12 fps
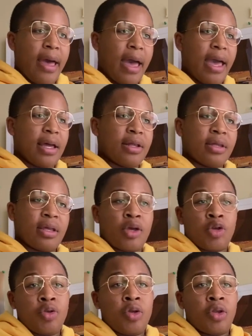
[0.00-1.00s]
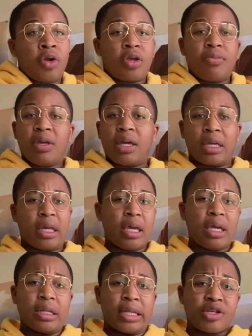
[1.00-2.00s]
And there can be a
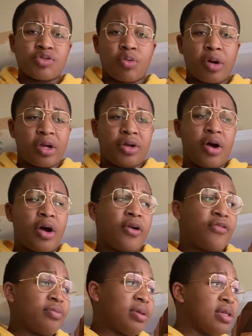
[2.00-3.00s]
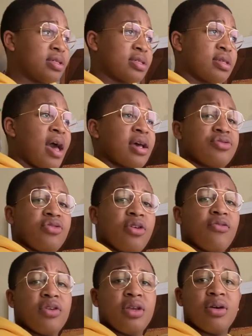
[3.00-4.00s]
kid that's working hard from these saxophone
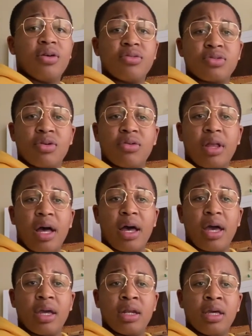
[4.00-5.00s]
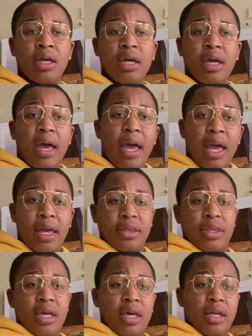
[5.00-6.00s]
videos online, and
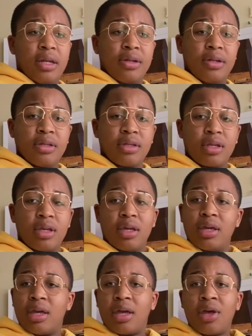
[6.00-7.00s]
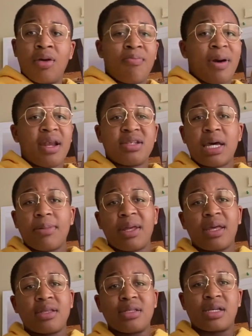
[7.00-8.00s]
then by the time they
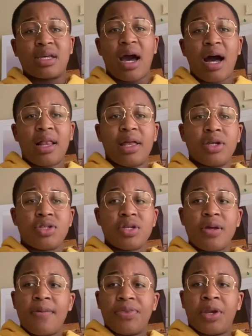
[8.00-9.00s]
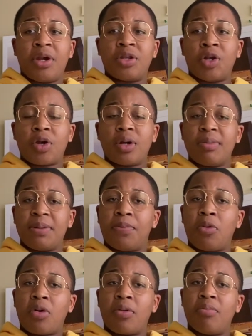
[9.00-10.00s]
get to college, they're going to be
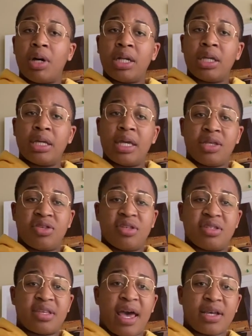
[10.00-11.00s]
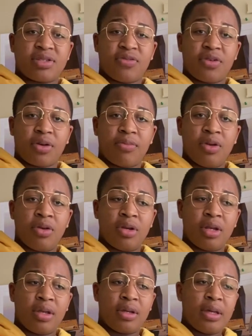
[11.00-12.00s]
pouring money into the saxophone community